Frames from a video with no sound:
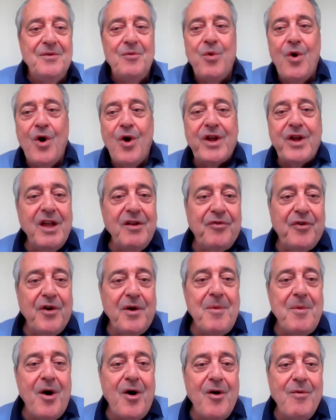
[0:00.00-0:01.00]
working
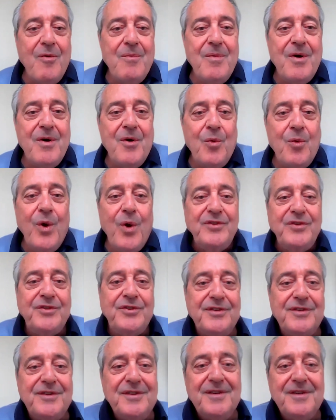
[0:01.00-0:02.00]
from home
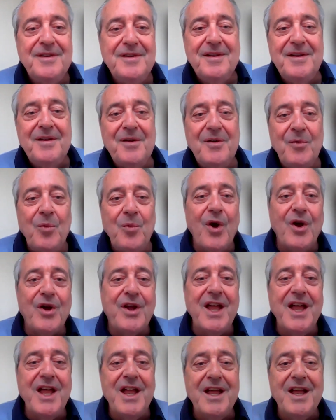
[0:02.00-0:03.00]
with
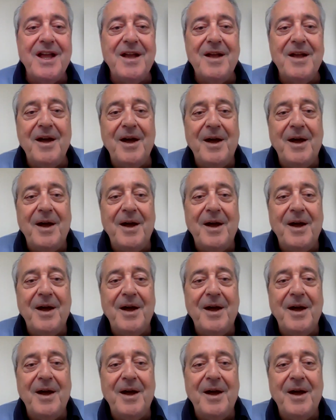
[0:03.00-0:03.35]
working